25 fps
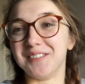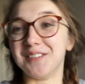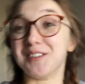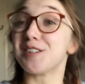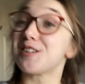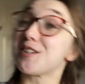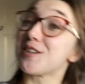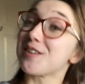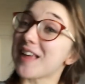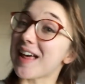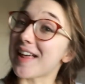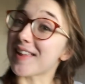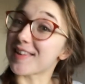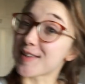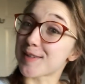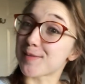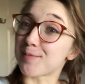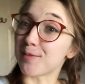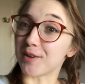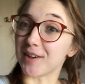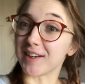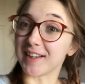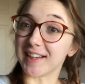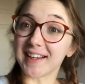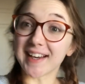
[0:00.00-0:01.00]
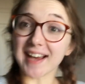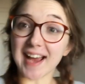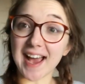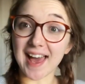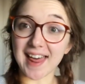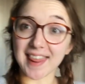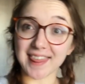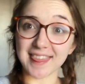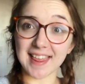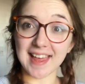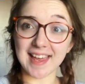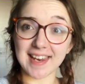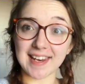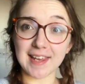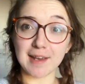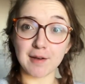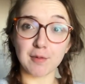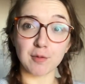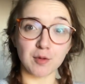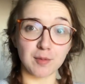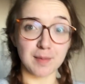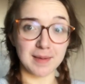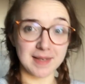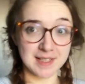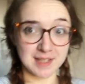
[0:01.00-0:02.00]
we'll do that this morning and then it
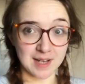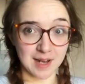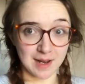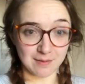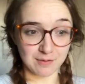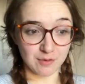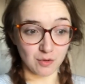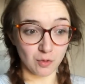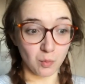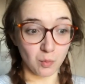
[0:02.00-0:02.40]
will be time for